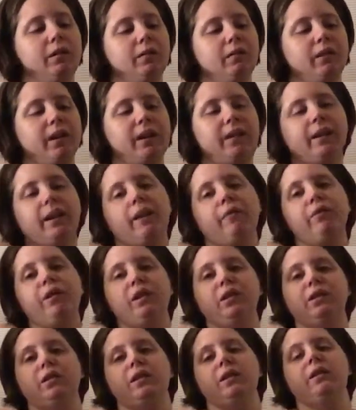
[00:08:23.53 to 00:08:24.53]
without
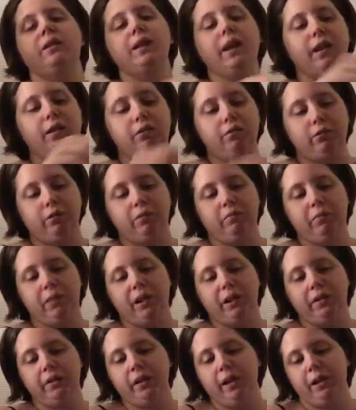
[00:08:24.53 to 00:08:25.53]
having to dig through my
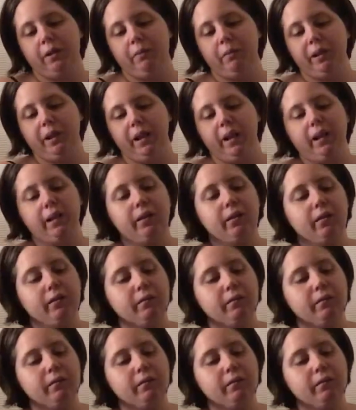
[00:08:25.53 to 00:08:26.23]
entire bag.